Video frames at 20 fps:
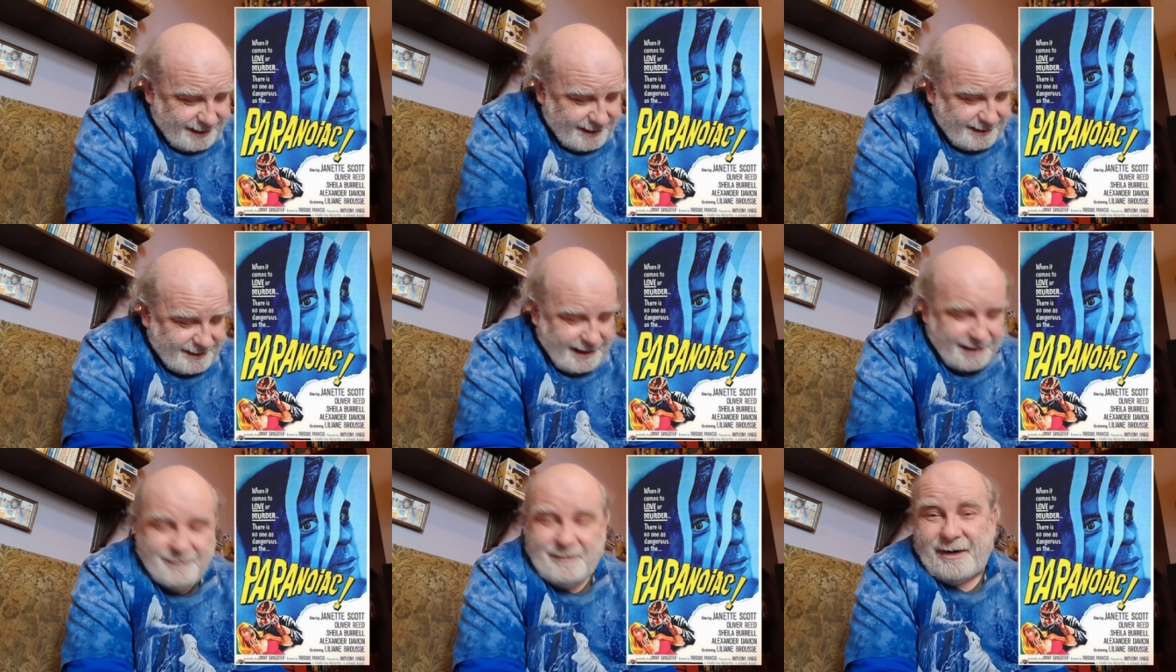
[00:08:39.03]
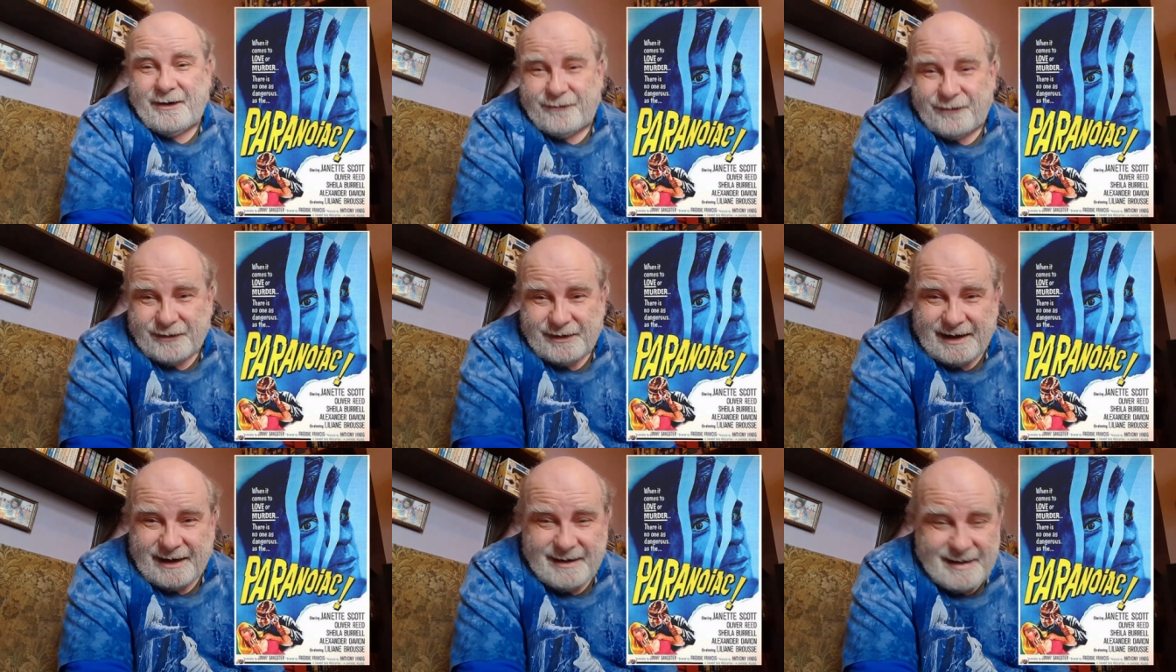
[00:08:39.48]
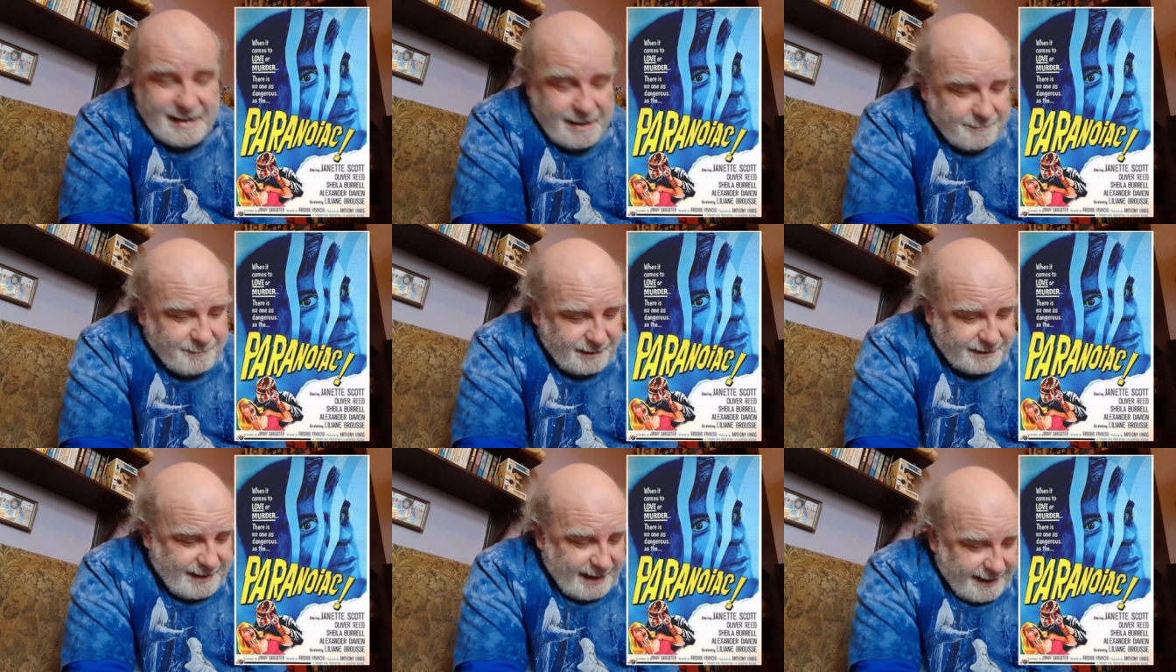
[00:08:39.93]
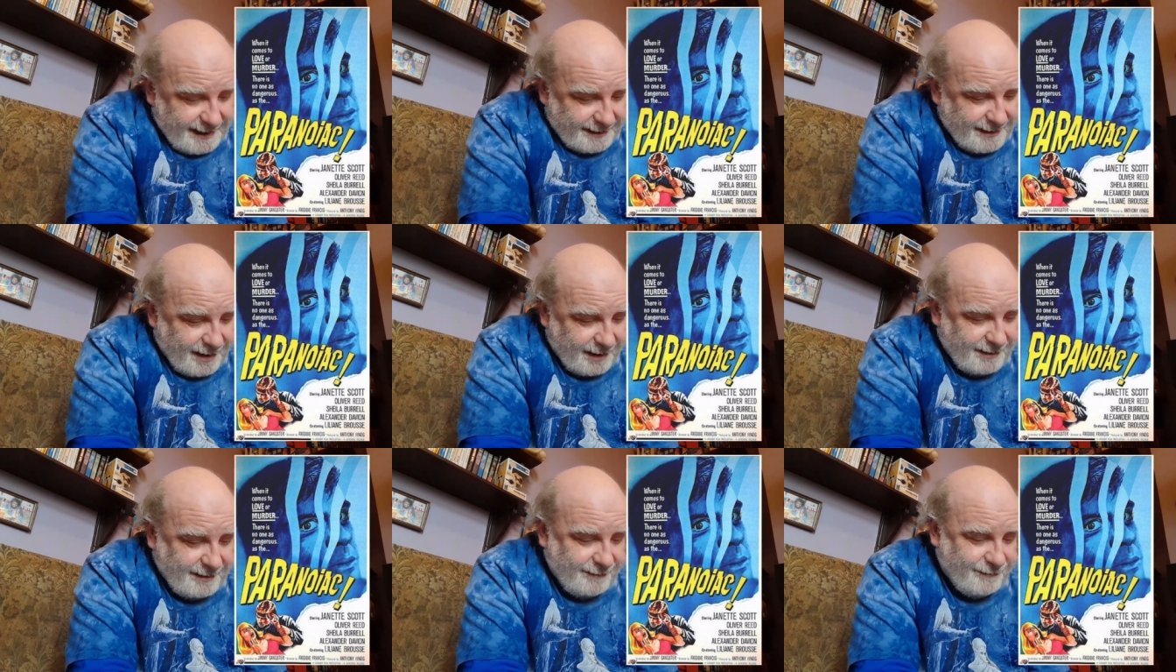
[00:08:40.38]
I'm off again. But then
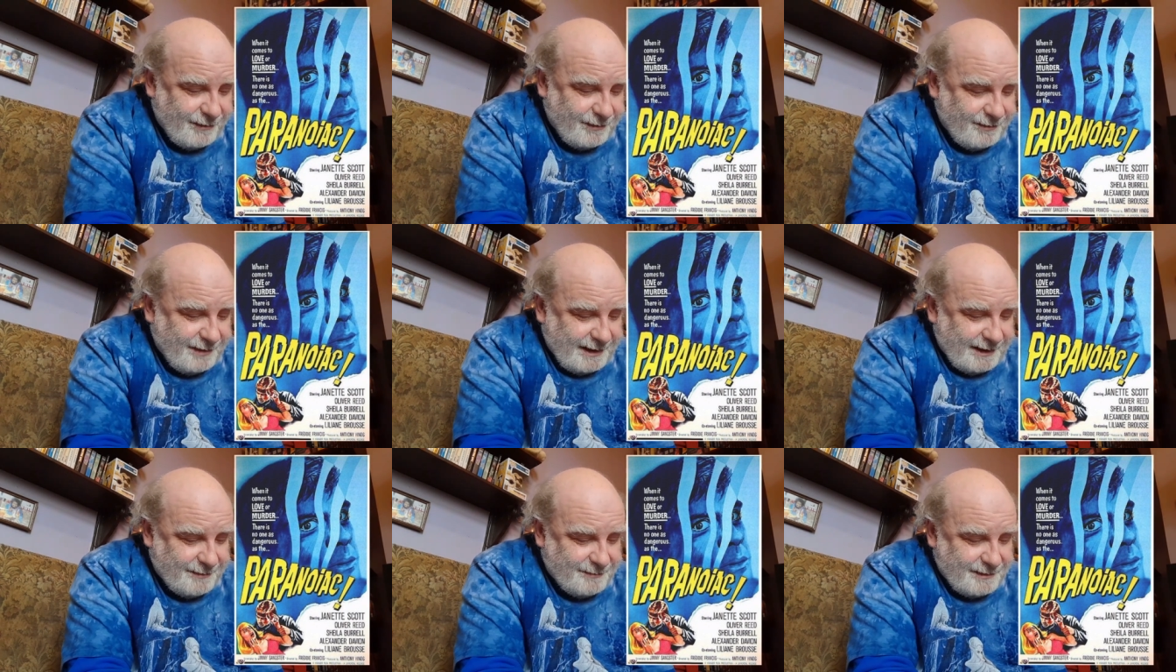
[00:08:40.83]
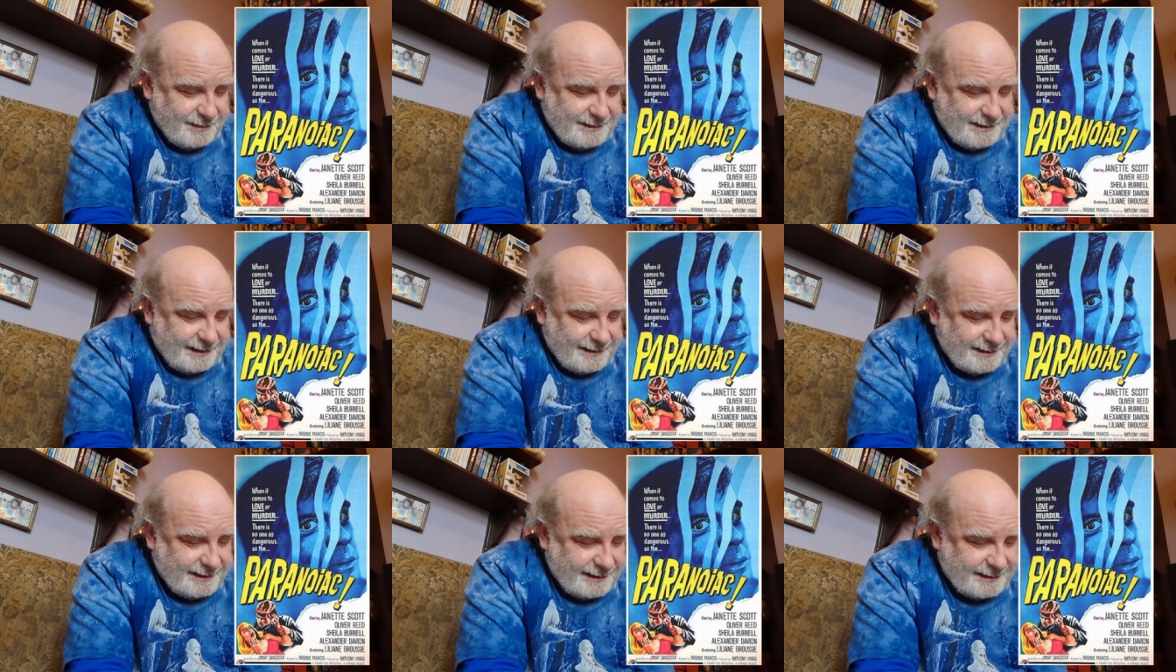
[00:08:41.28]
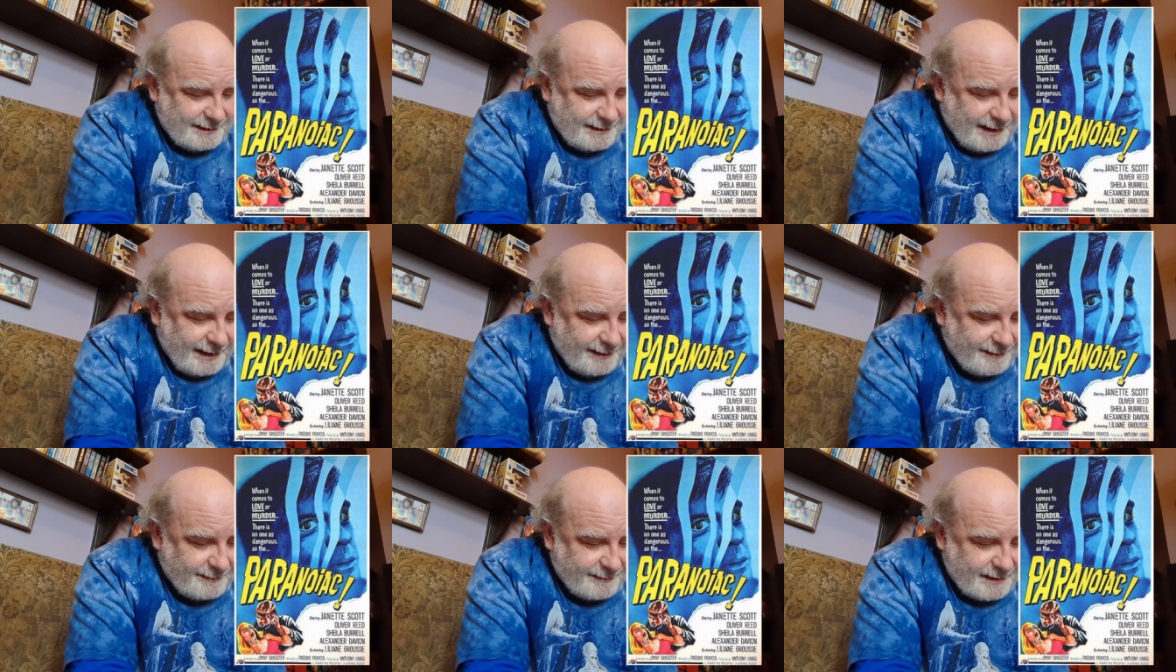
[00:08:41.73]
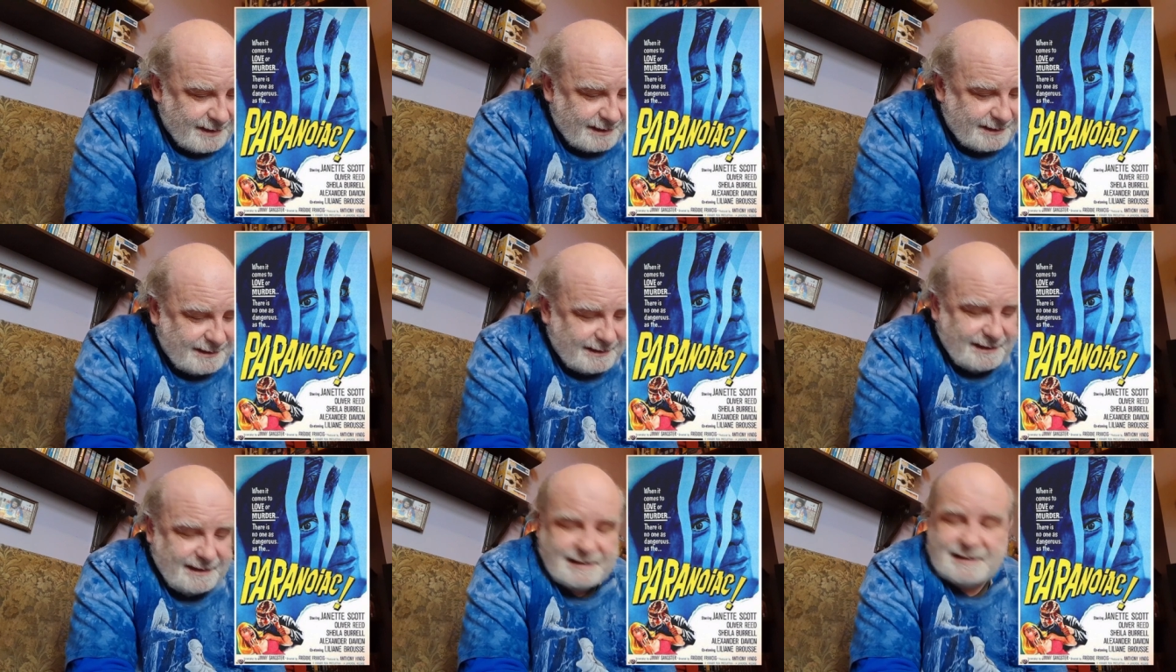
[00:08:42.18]
Oliver Reed was in things like The
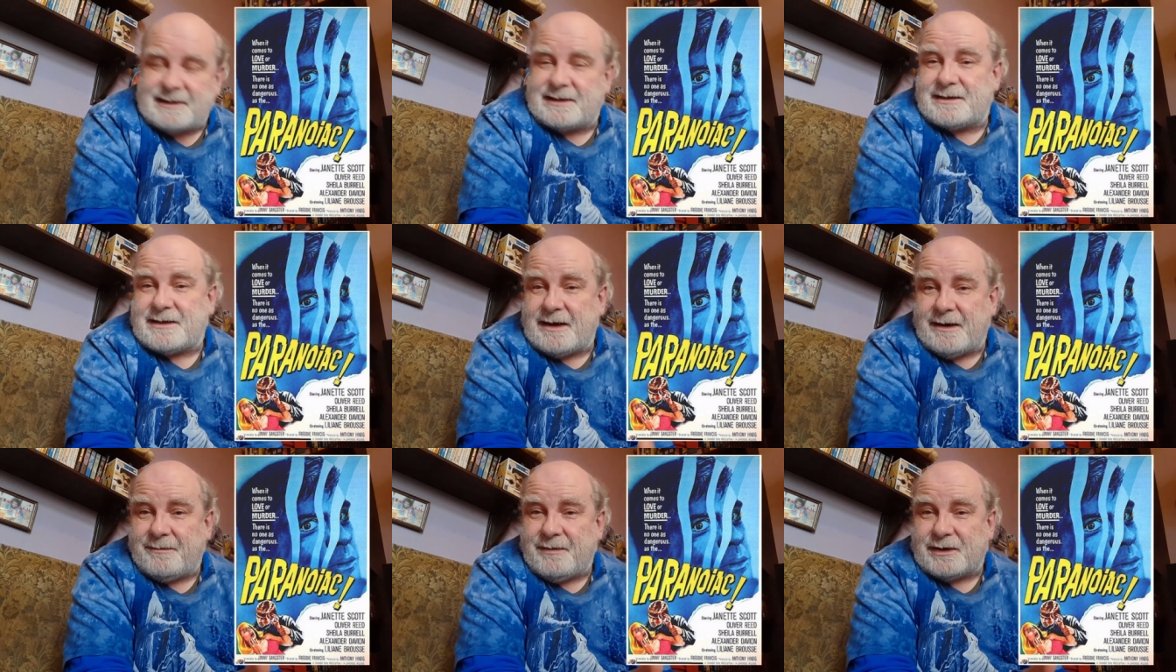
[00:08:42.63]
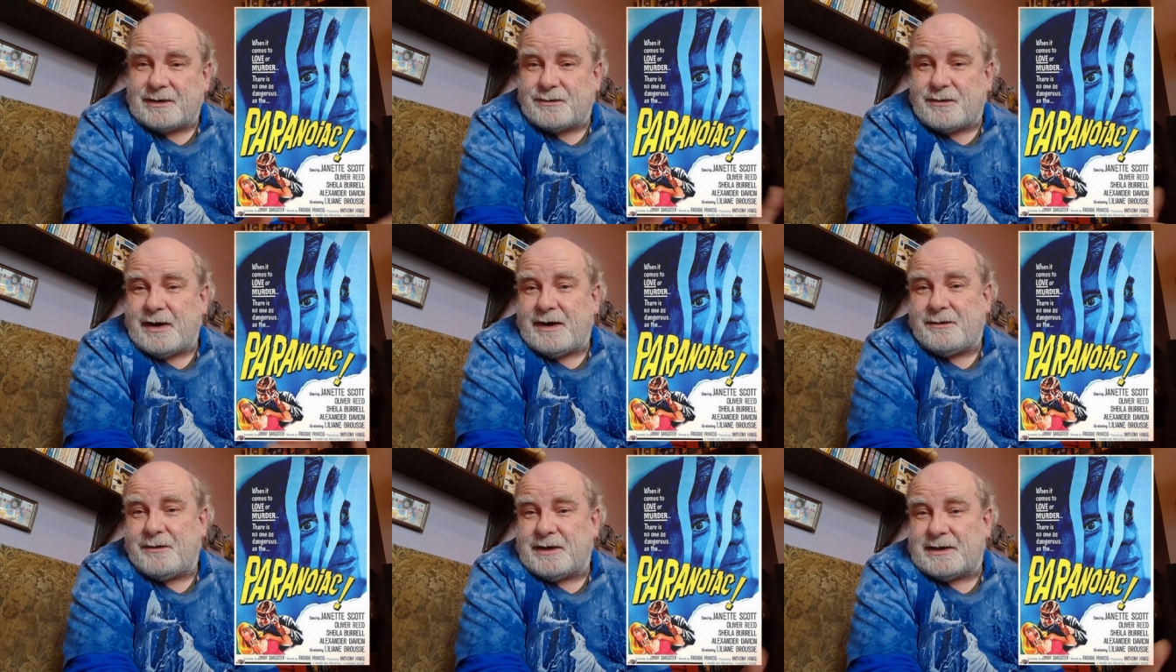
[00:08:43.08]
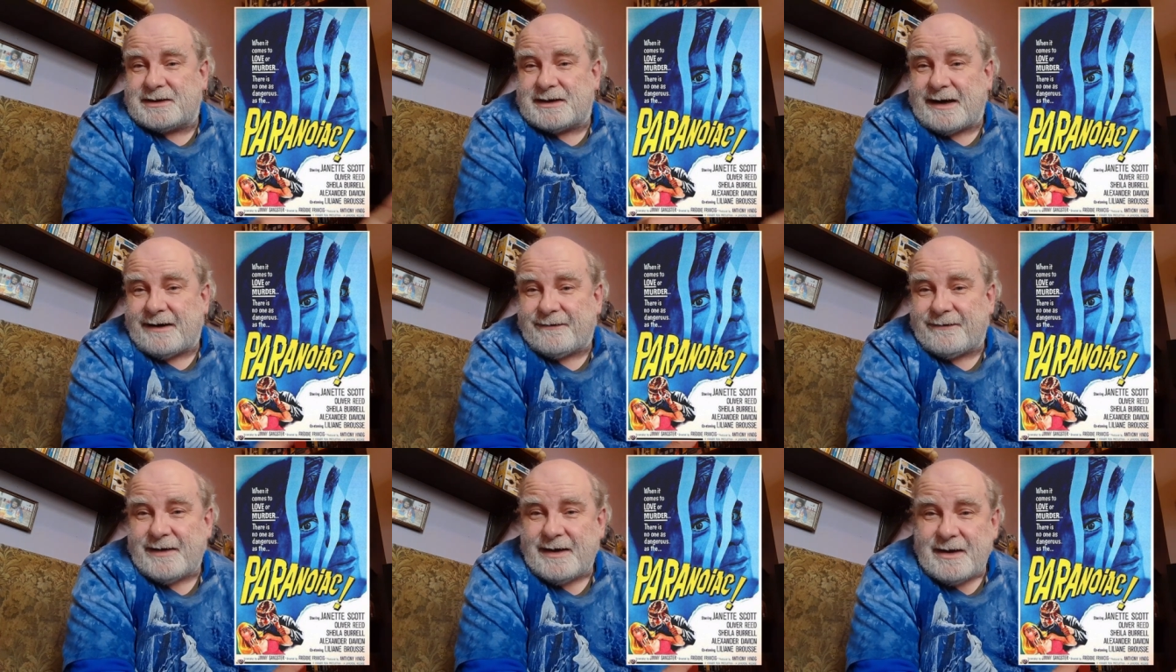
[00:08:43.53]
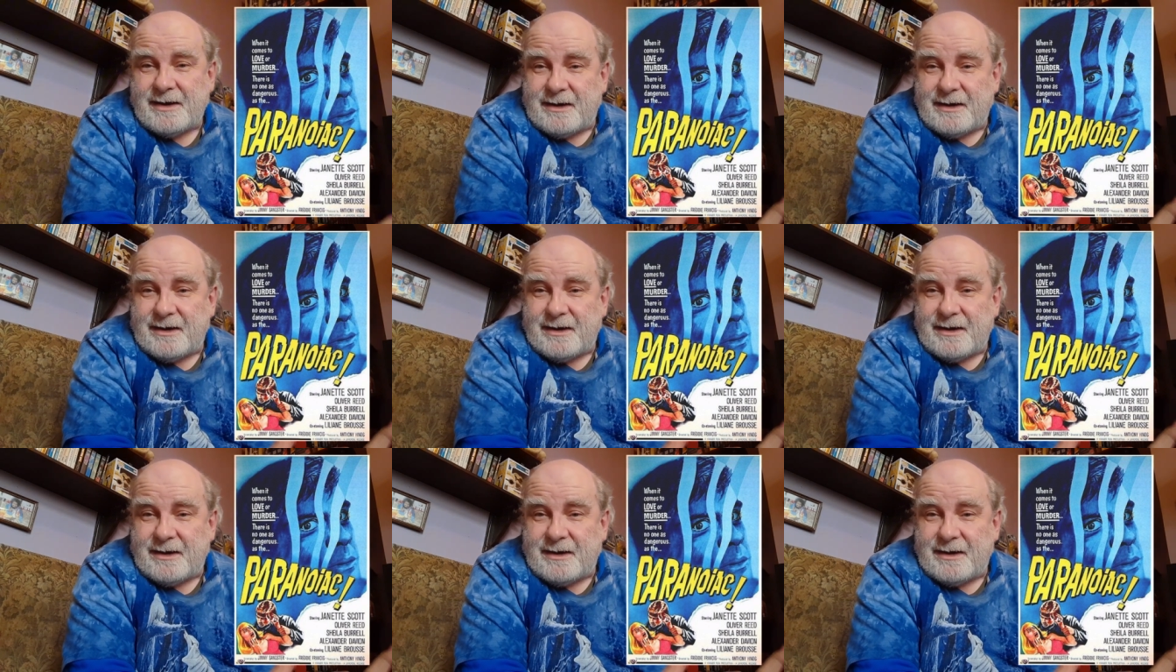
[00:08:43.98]
System as well, which I've